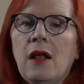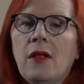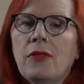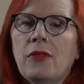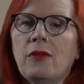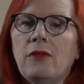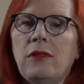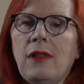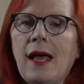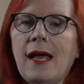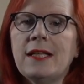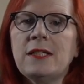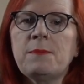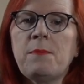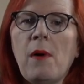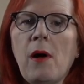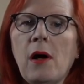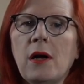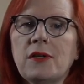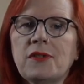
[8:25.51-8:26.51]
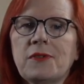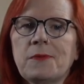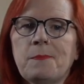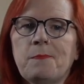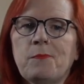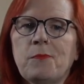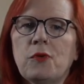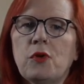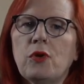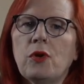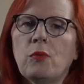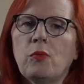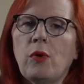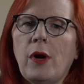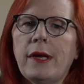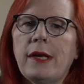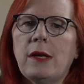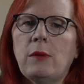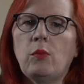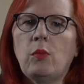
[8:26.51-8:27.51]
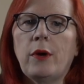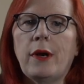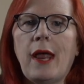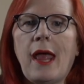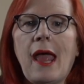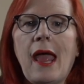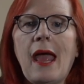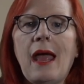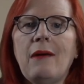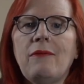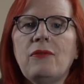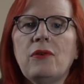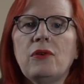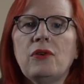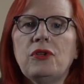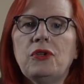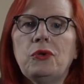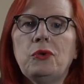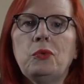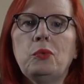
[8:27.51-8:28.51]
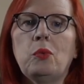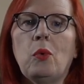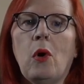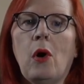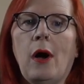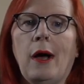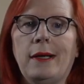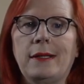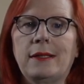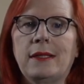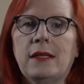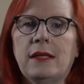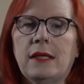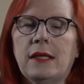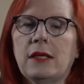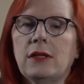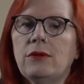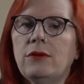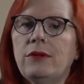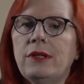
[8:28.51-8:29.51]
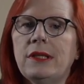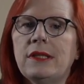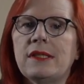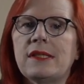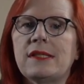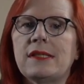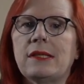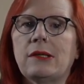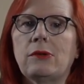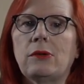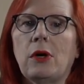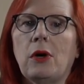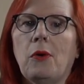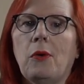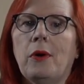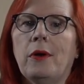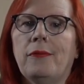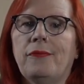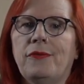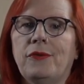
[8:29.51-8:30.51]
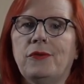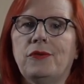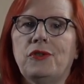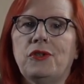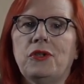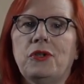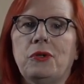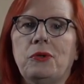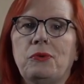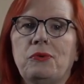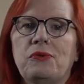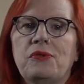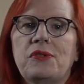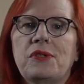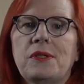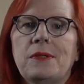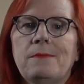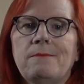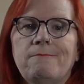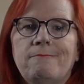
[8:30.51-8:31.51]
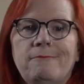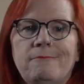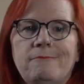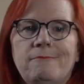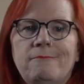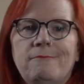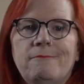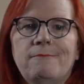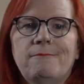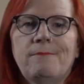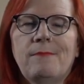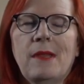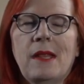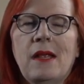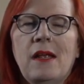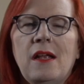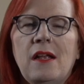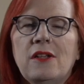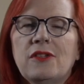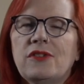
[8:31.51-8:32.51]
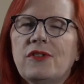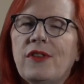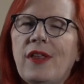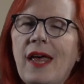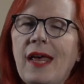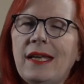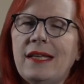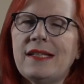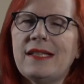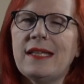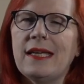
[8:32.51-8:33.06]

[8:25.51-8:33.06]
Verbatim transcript: The last box, you can write in whatever you want, including zero if you choose. So that is